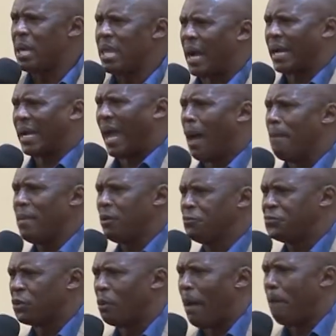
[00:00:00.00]
they are coming
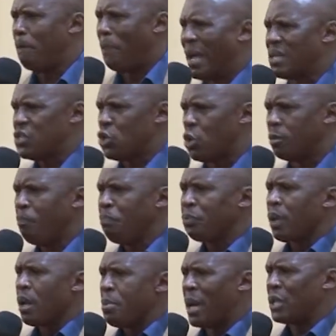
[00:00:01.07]
from a person
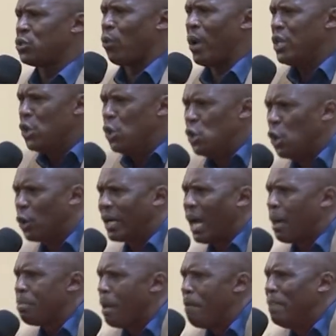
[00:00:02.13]
that when you look
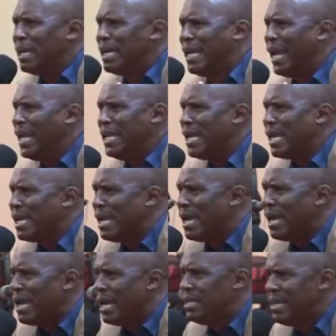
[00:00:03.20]
at the beginning,
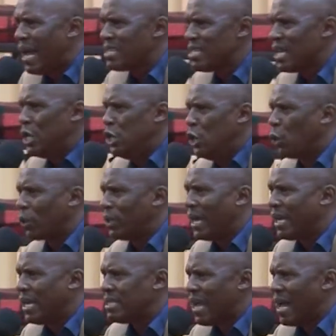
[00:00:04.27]
it doesn't look
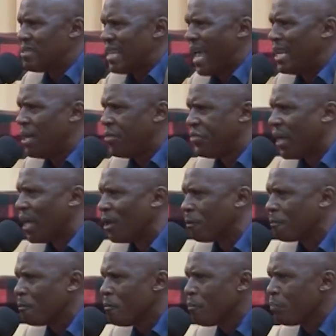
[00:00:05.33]
like it has anything.
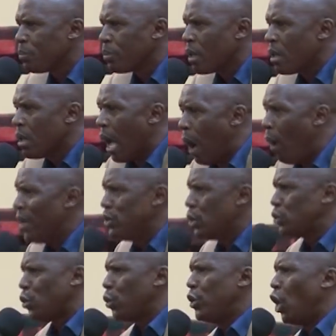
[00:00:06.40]
I want you
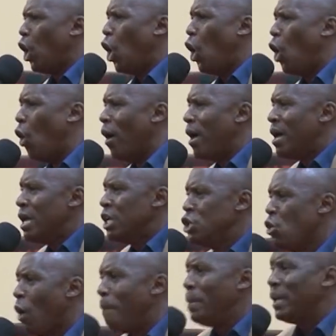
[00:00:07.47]
to know
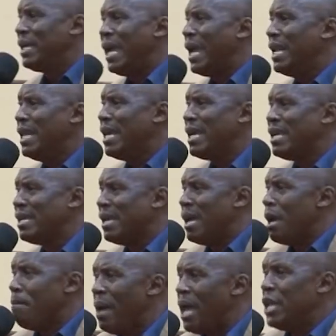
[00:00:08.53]
your beginning
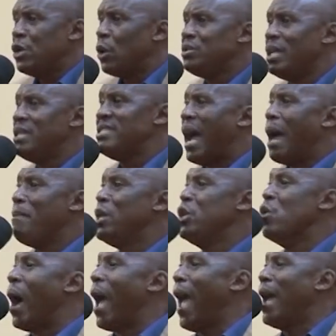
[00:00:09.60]
may not determine
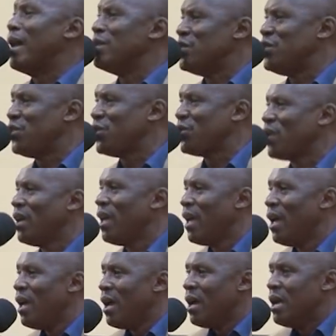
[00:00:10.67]
your end.
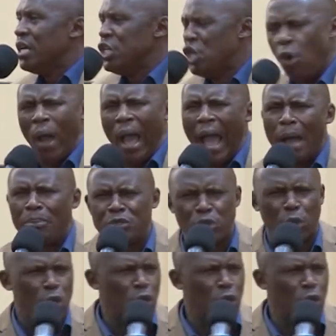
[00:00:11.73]
You have to